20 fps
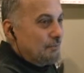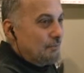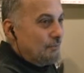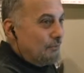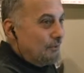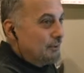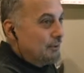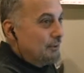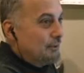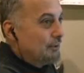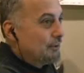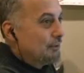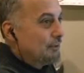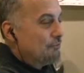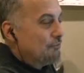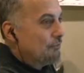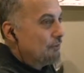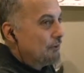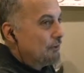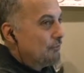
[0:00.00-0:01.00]
or you're
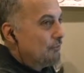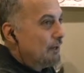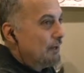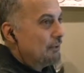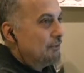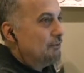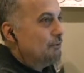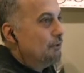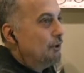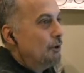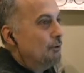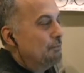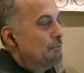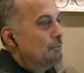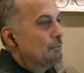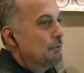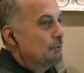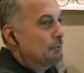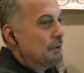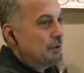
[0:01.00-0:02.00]
looking for what you
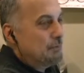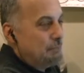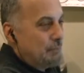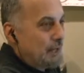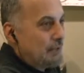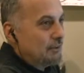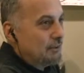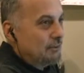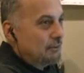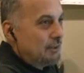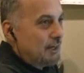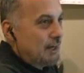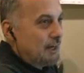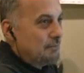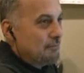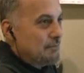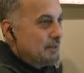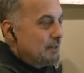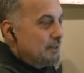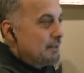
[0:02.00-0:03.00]
hope will be a better
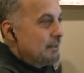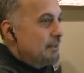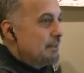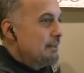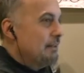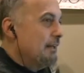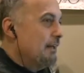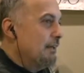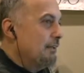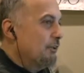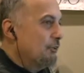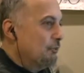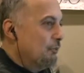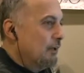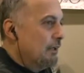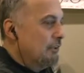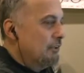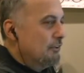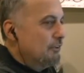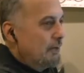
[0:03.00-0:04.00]
job than the
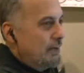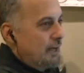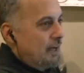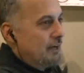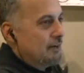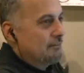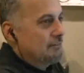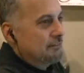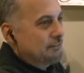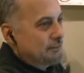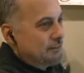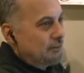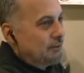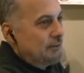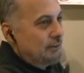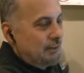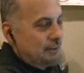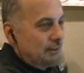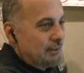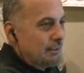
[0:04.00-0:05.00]
one you have
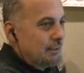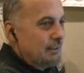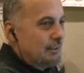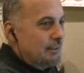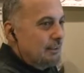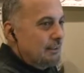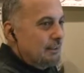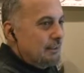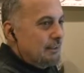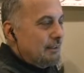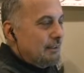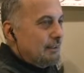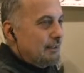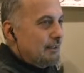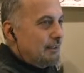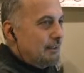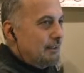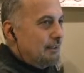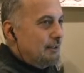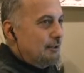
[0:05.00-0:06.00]
currently.
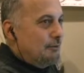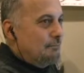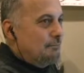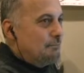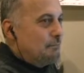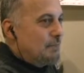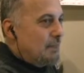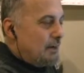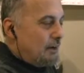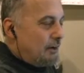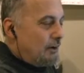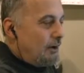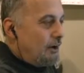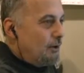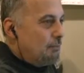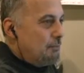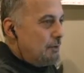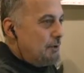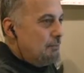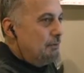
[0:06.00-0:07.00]
There
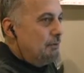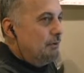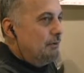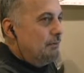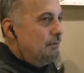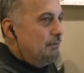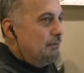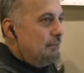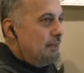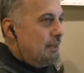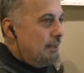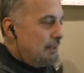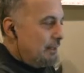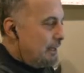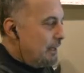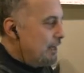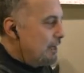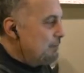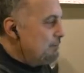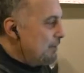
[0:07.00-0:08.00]
are people that
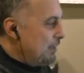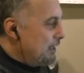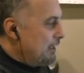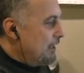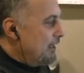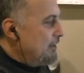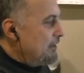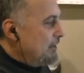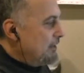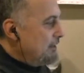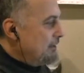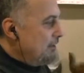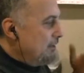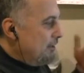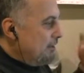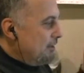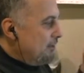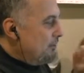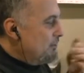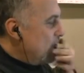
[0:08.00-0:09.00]
came, and I think
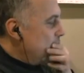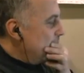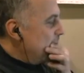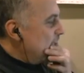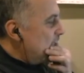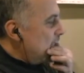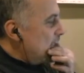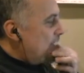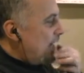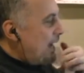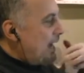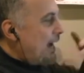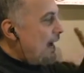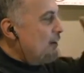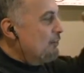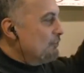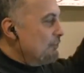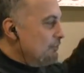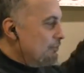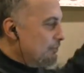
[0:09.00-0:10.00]
the
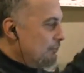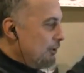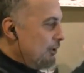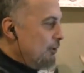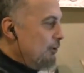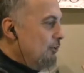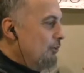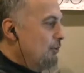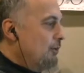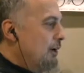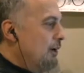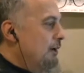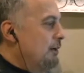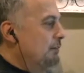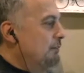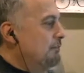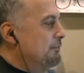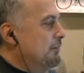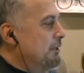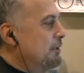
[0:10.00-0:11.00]
outflow
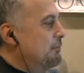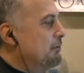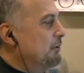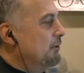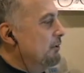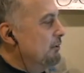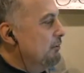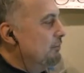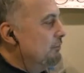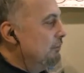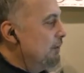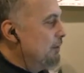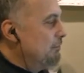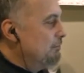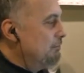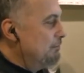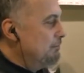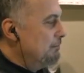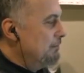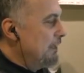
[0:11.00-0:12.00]
of immigrants
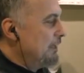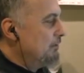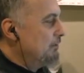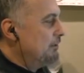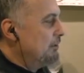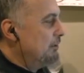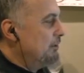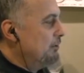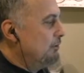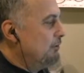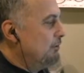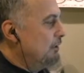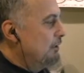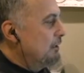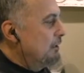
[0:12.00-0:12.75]
from Mexico